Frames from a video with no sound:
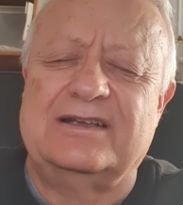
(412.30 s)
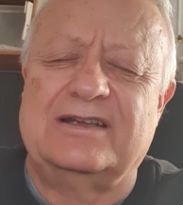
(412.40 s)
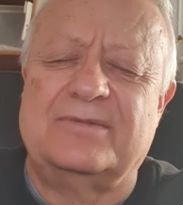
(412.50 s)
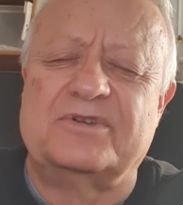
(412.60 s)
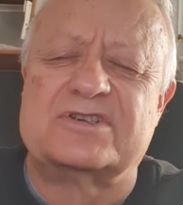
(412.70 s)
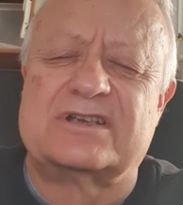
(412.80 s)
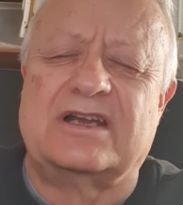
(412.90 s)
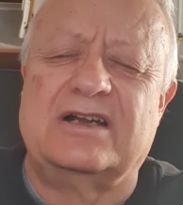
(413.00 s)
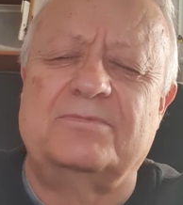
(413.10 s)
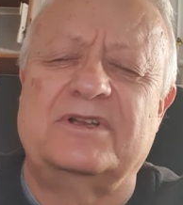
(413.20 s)
Help us to
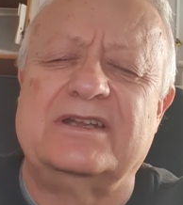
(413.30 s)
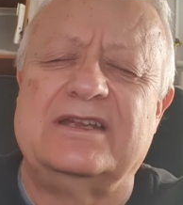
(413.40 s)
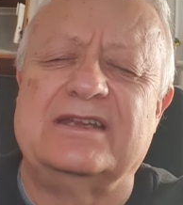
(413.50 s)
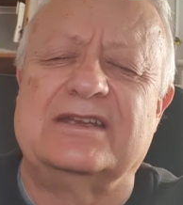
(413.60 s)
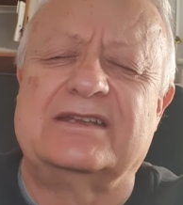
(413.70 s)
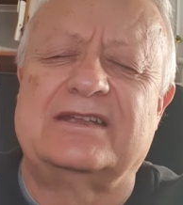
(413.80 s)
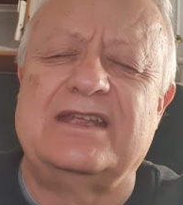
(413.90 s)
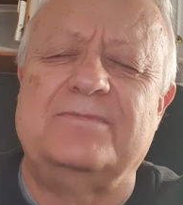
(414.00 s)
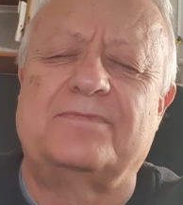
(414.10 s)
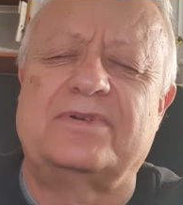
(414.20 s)
humbly
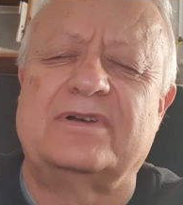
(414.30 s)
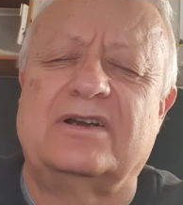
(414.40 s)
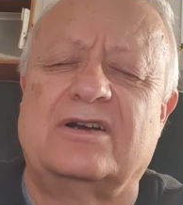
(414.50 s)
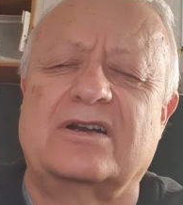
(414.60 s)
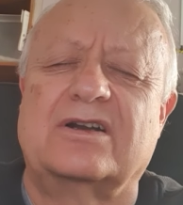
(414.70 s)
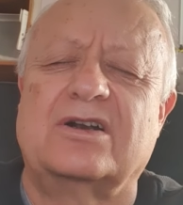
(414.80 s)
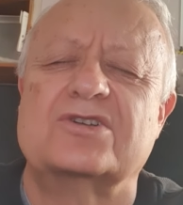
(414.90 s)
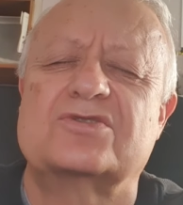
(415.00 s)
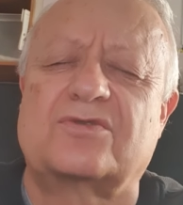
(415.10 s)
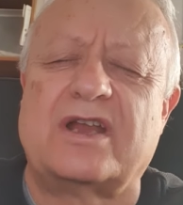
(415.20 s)
keep our
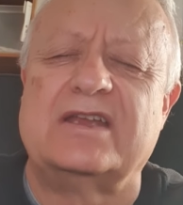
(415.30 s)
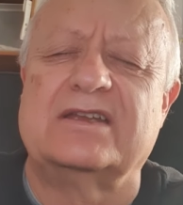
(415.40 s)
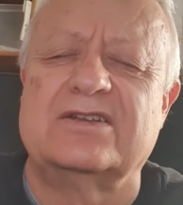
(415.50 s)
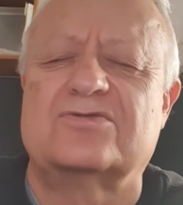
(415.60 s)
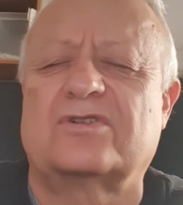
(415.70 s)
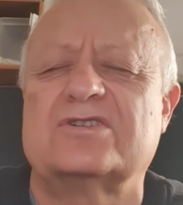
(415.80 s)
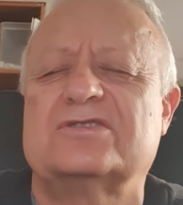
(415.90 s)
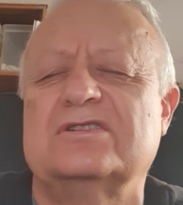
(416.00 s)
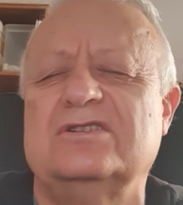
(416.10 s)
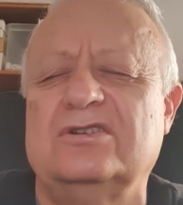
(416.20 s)
hearts right and
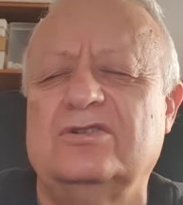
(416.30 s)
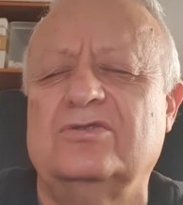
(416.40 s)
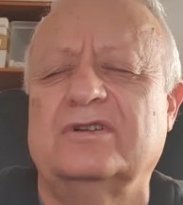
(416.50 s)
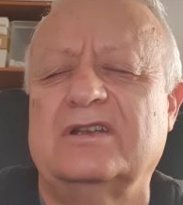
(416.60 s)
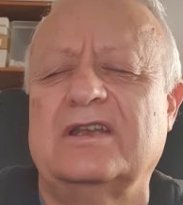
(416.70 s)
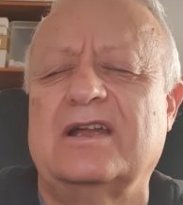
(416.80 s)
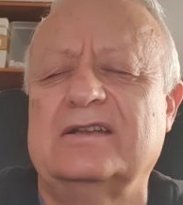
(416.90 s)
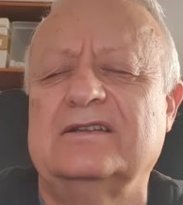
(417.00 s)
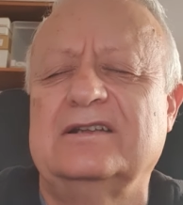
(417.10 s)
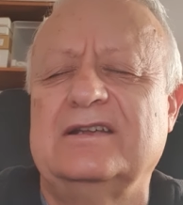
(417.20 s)
trust in you and
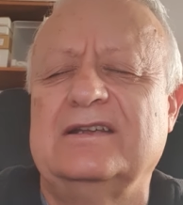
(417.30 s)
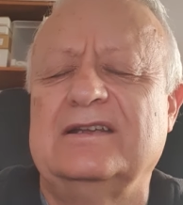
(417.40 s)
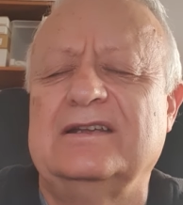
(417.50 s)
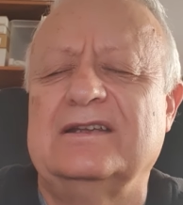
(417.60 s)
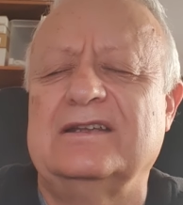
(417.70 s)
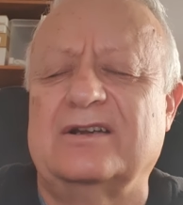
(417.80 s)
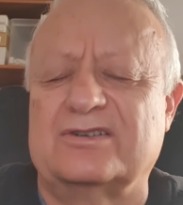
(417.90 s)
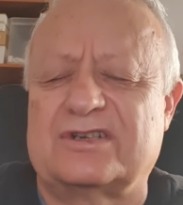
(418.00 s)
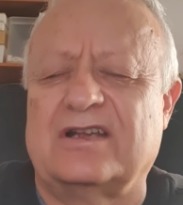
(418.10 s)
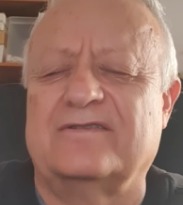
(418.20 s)
not in
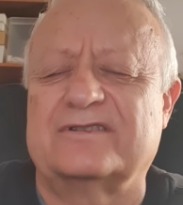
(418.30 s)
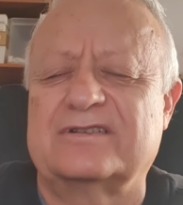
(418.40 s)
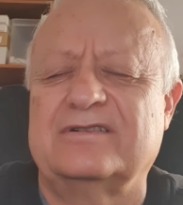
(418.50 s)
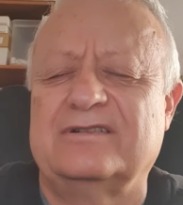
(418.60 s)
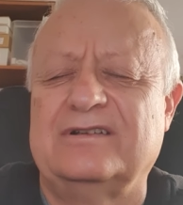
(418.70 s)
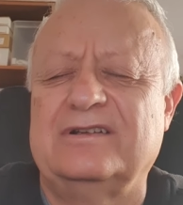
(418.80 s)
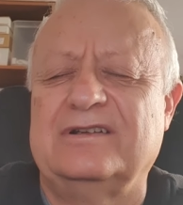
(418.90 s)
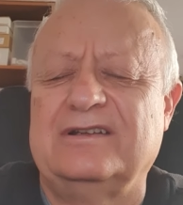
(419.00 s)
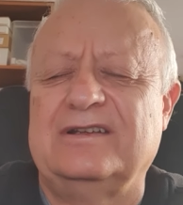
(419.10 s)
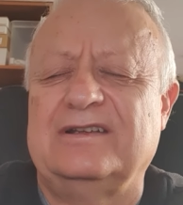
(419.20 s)
ourselves.
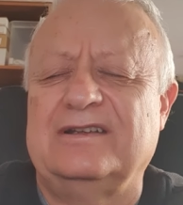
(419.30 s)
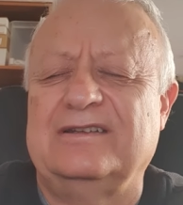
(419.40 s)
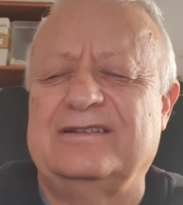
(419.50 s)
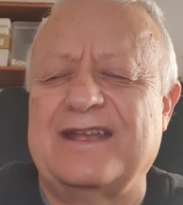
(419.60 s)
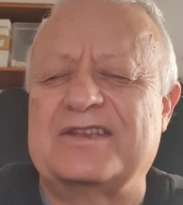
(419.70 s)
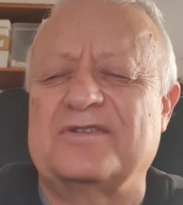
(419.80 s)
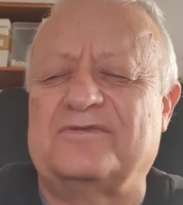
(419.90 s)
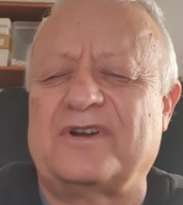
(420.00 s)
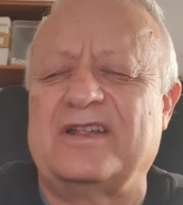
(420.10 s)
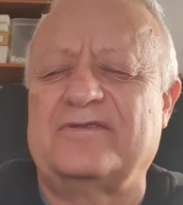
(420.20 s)
Thank you,
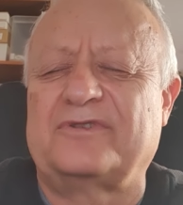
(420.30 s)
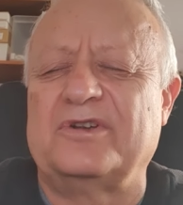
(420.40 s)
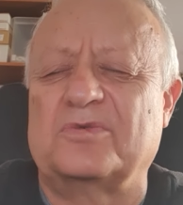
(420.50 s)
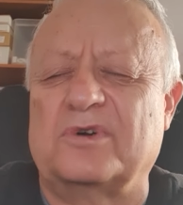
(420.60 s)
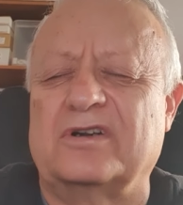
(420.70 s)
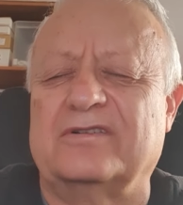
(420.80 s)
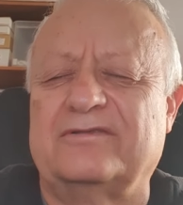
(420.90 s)
Father, for your word.